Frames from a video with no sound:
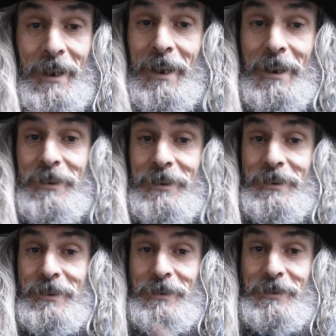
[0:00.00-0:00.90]

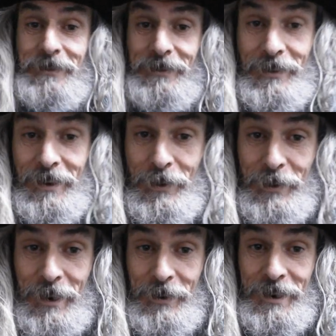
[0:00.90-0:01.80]
As
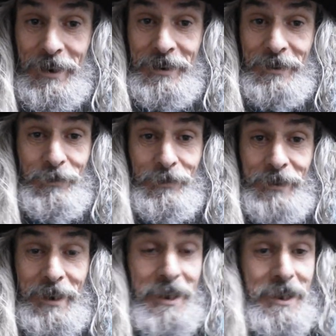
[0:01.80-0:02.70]
Claudio said,
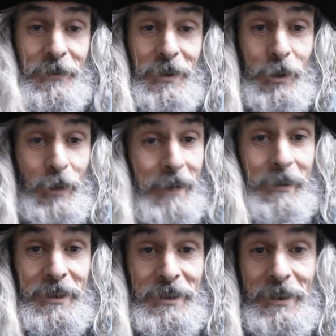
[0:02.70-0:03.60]
the age of
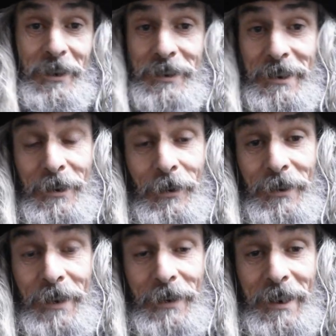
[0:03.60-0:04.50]
Aquarius started
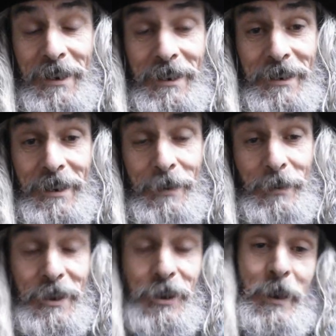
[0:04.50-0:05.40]
on, I think he said it
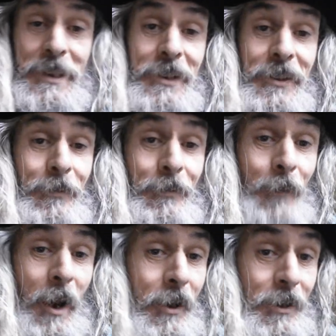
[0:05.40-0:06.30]
was the 20th of
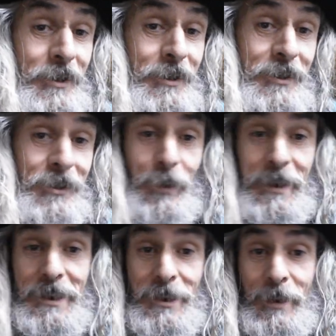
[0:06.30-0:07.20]
March
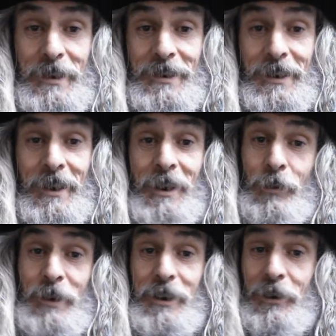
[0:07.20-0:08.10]
2020.
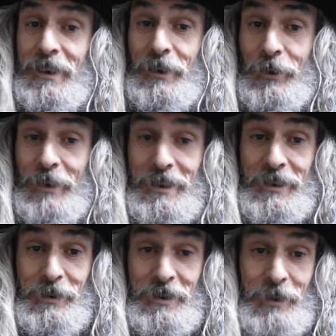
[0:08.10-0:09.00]
Well, you got your
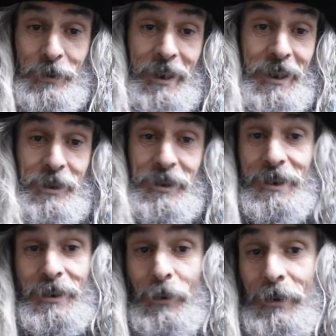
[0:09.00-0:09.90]
322 there because
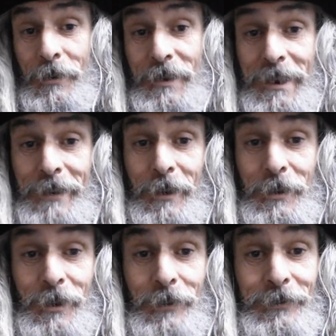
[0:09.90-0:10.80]
you knocked those
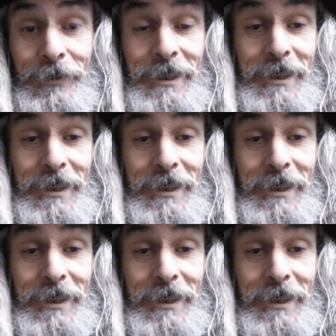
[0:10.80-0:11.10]
zeros off.